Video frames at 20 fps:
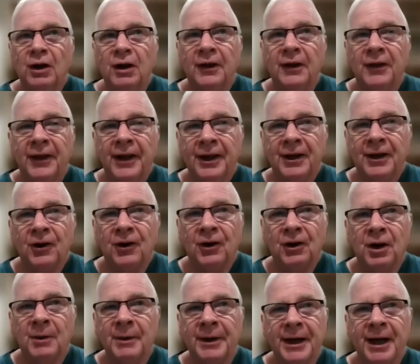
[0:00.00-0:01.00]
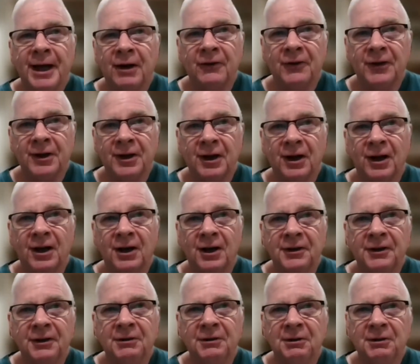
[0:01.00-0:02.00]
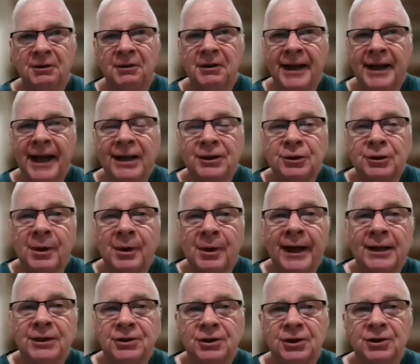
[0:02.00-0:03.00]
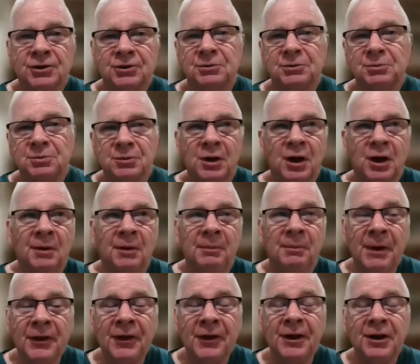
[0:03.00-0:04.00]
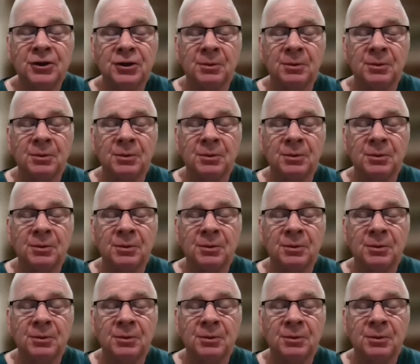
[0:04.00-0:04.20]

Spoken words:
that are coming out of the gas appliances. Methane is the